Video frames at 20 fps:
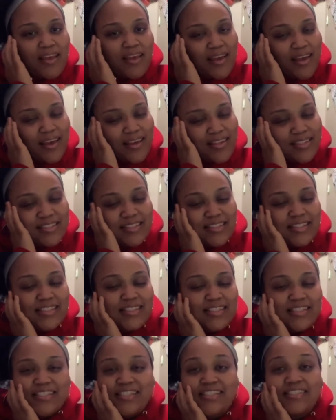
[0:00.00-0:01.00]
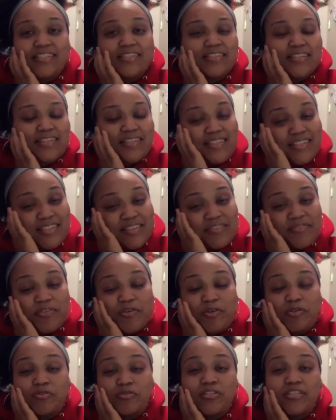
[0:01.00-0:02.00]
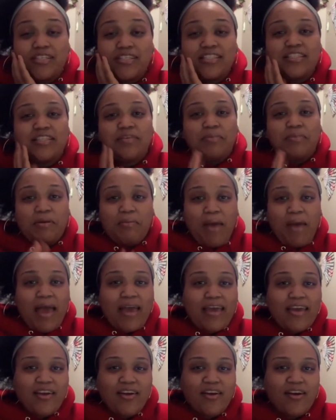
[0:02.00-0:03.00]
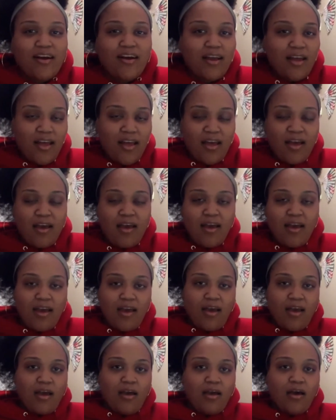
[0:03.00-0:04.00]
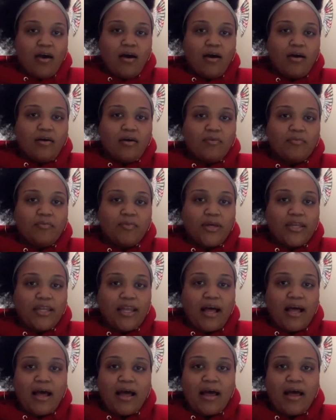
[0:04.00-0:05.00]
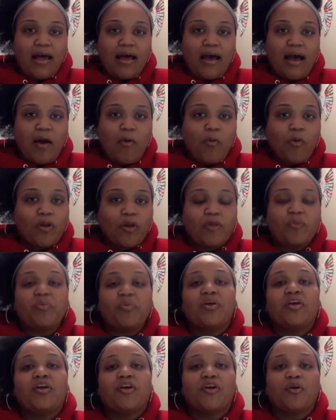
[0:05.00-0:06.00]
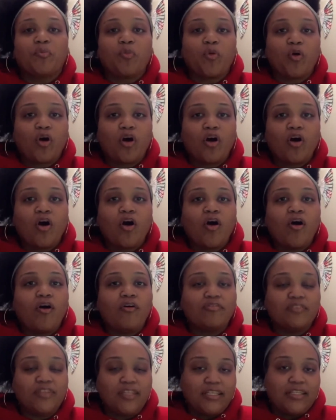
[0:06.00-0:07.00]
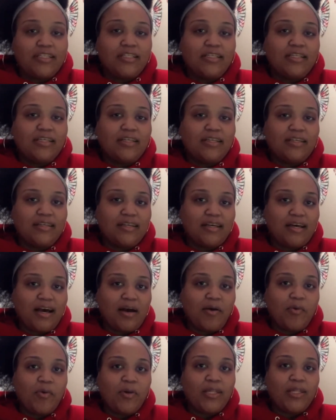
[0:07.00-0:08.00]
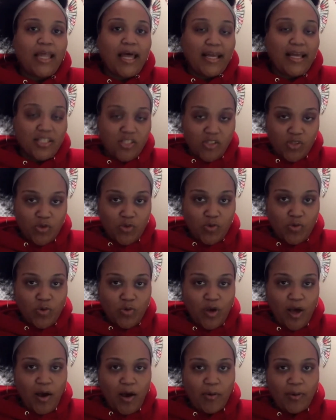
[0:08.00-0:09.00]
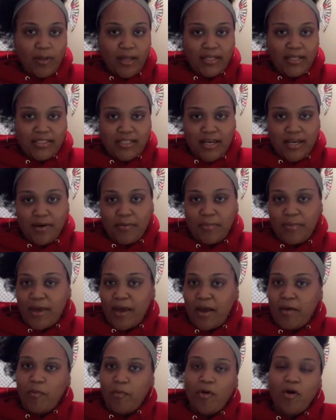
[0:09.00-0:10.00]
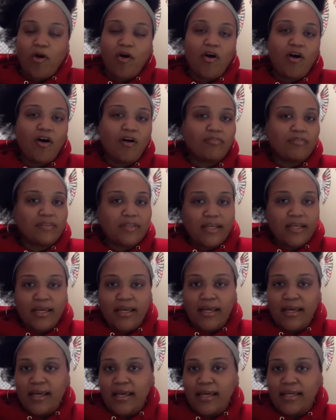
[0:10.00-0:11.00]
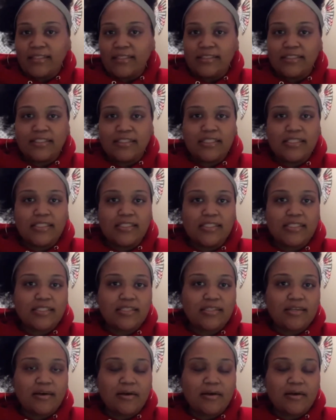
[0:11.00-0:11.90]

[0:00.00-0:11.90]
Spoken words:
it just feels good to be back here. And I want to be here more often. I would like to come back more often and just,